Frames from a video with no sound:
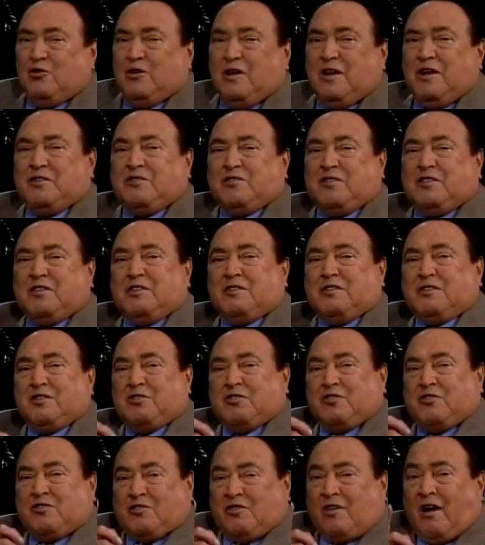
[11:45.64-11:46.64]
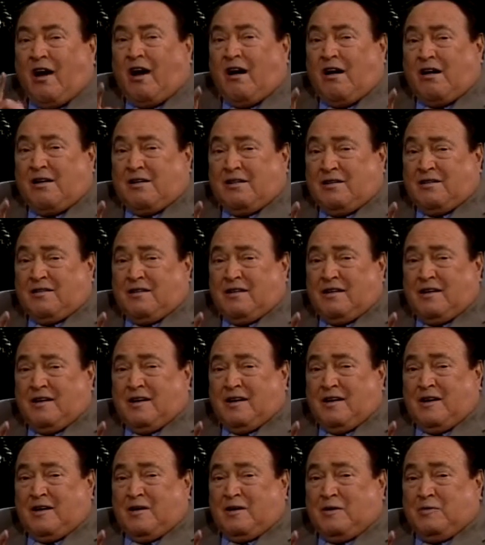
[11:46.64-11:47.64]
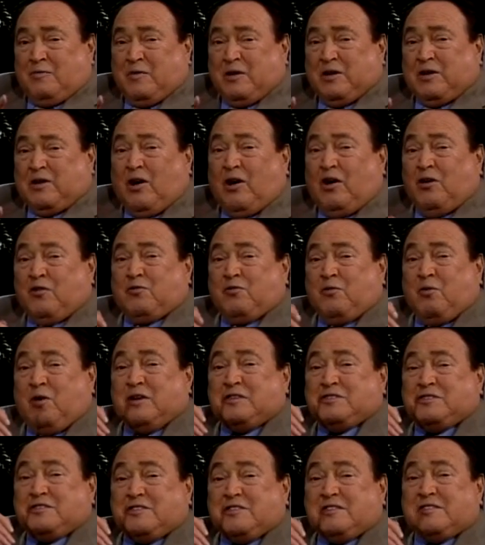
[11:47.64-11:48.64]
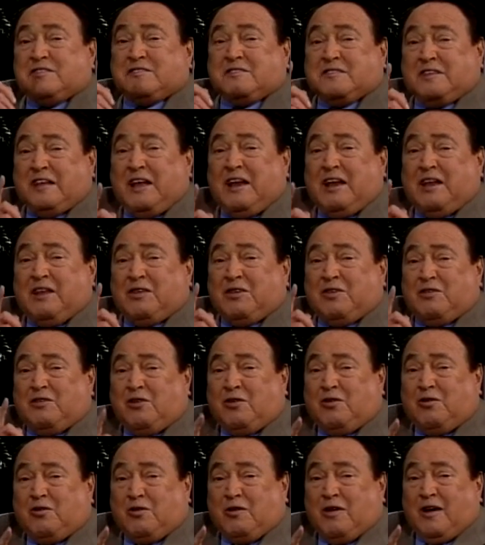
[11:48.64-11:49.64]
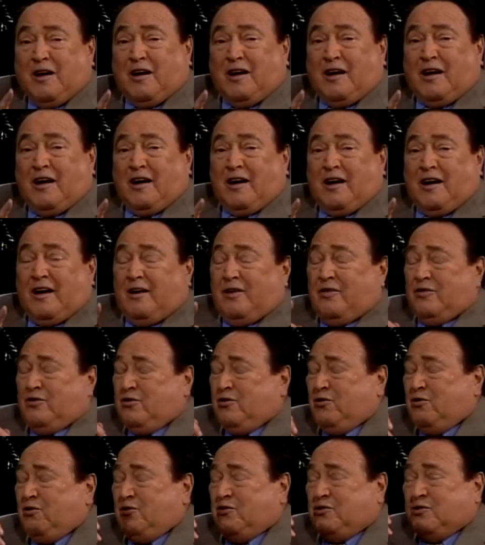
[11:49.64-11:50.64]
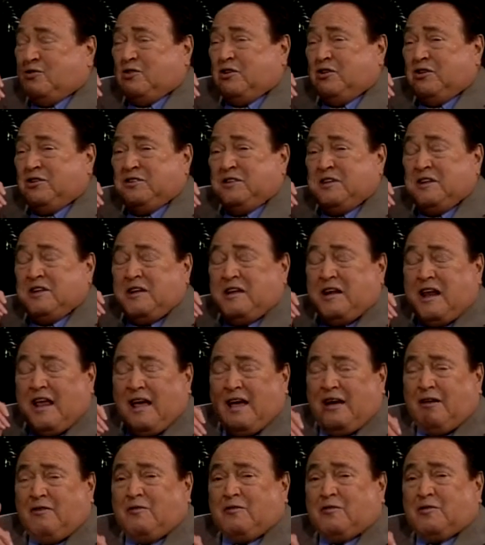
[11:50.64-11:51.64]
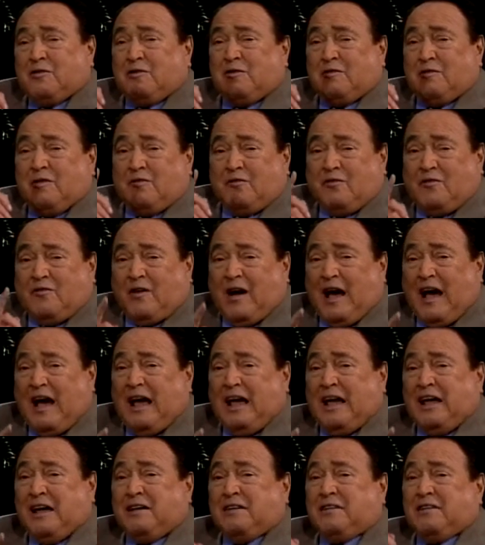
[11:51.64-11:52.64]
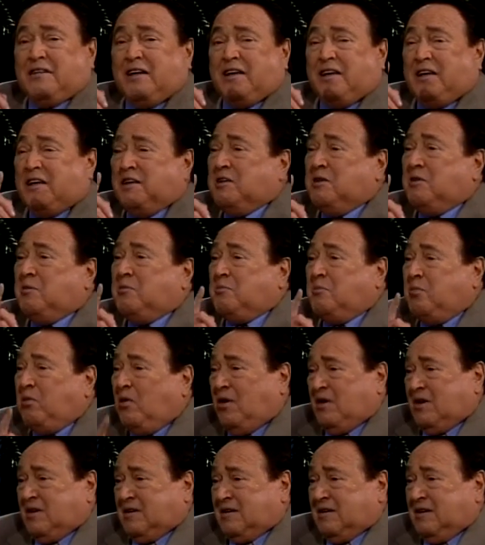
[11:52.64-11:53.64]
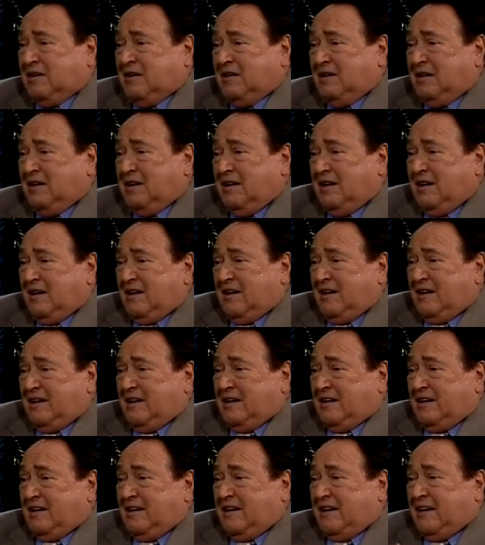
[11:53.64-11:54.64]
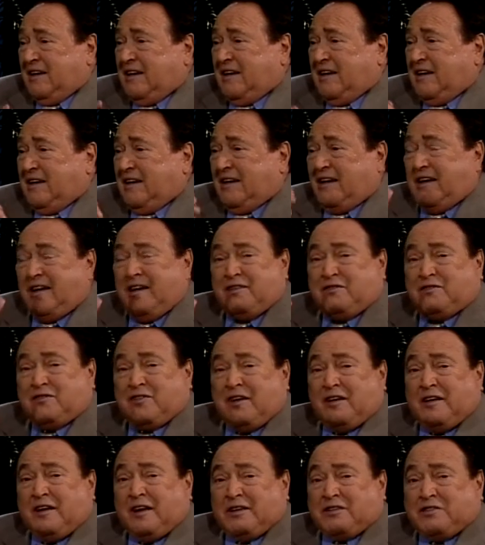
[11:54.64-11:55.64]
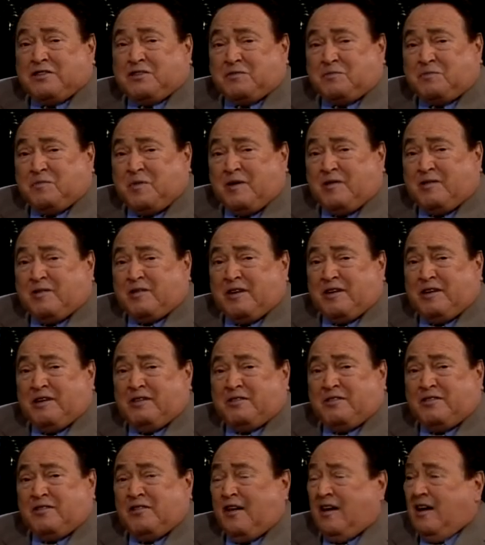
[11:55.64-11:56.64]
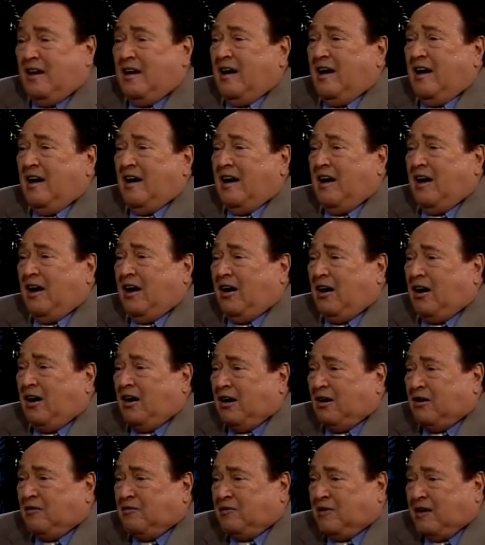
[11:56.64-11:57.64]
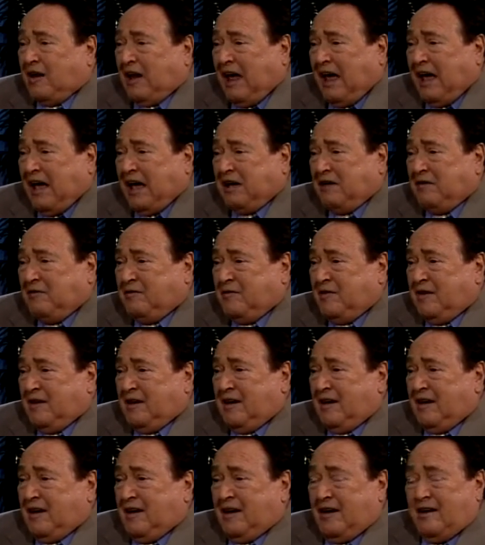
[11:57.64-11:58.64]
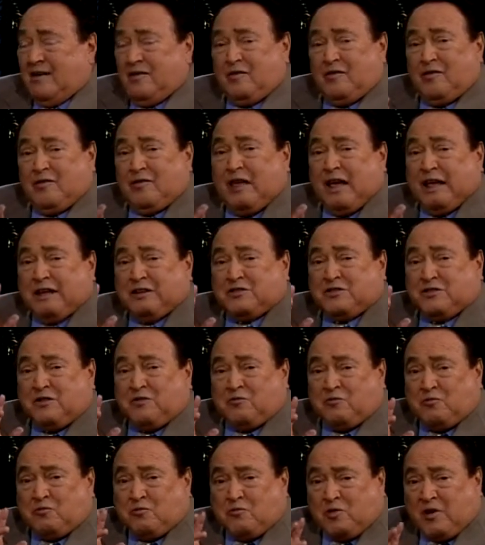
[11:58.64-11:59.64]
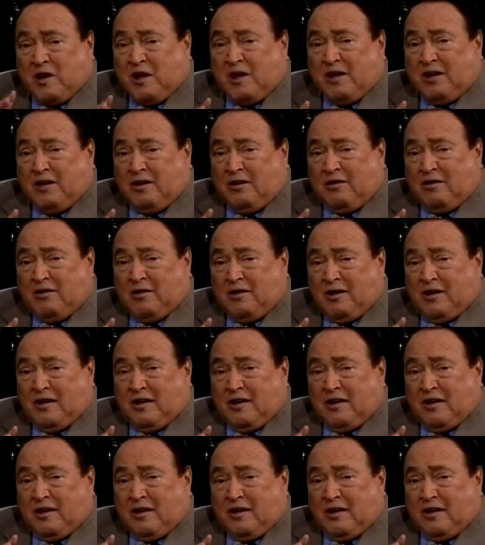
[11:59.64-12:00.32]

listen to Star because what she's telling you, you could never find in a book. It's an experience of life that's real,